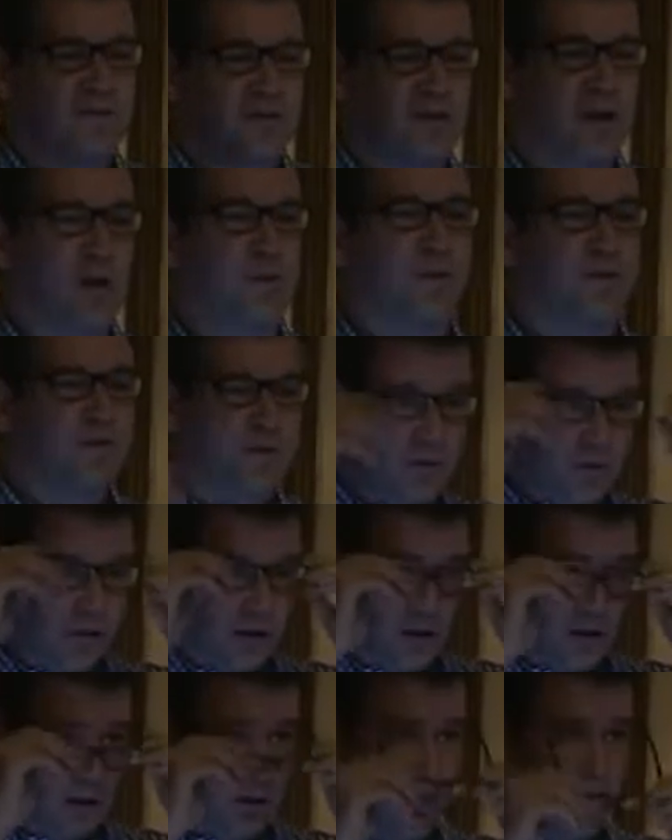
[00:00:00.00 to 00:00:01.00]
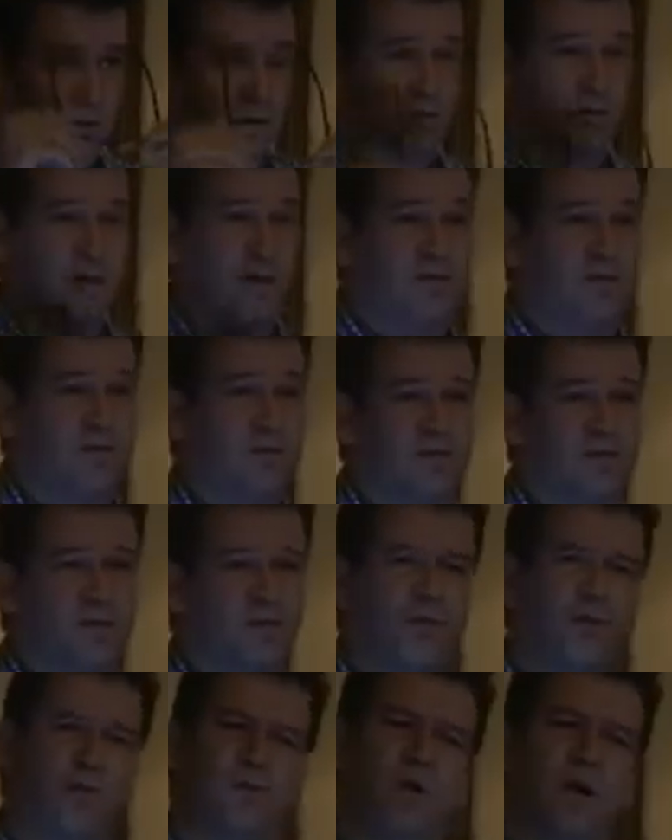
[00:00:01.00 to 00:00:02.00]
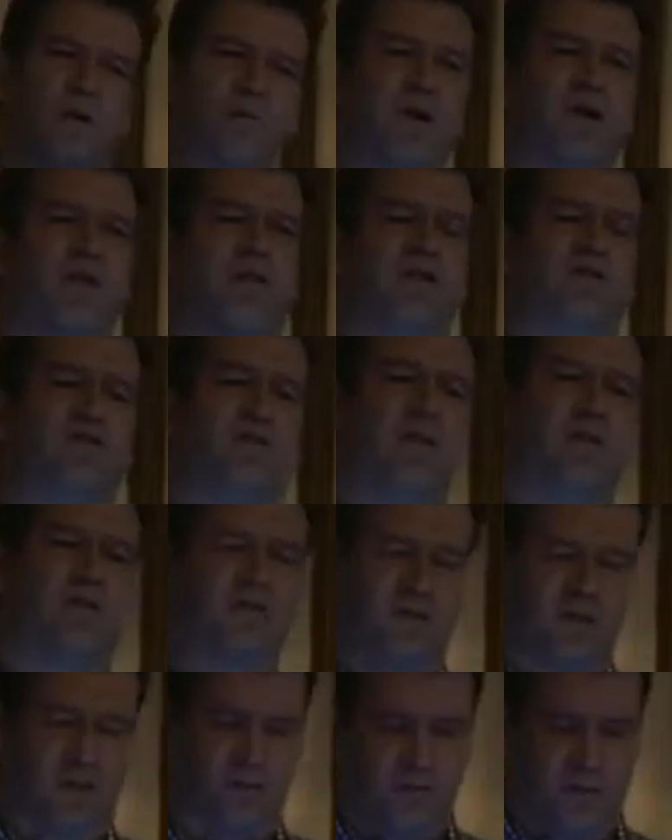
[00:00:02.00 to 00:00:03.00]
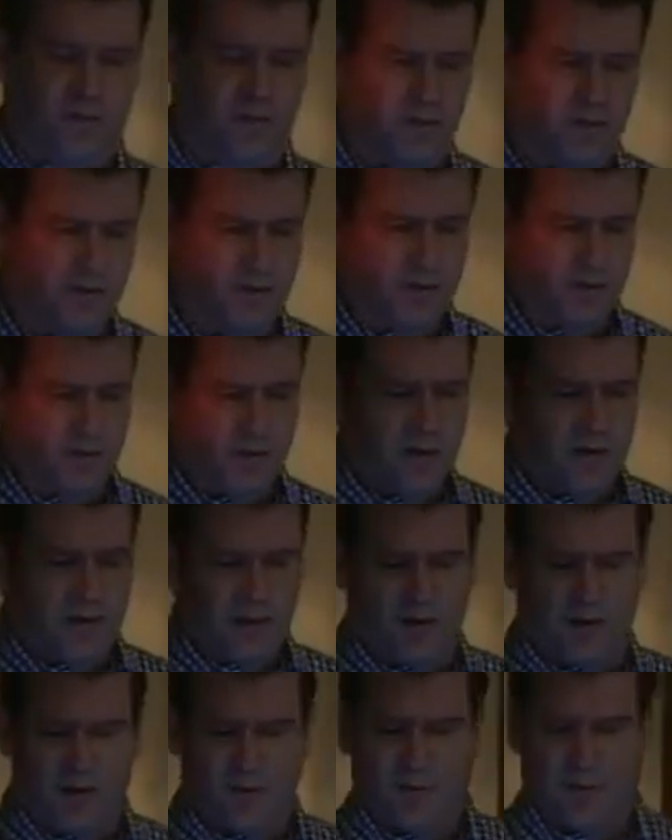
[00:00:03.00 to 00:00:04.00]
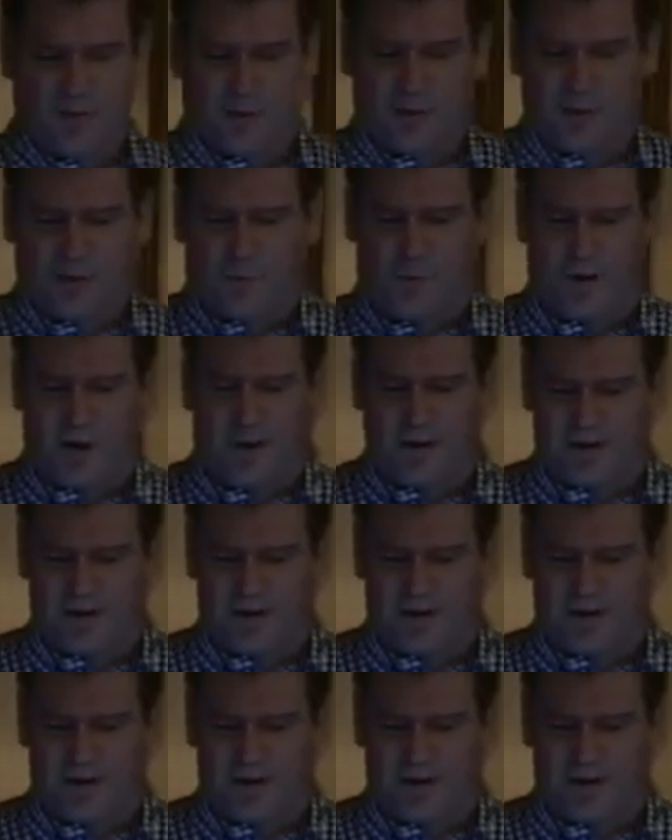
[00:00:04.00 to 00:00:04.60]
is an opportunity, right, to explore why do these look so different? Why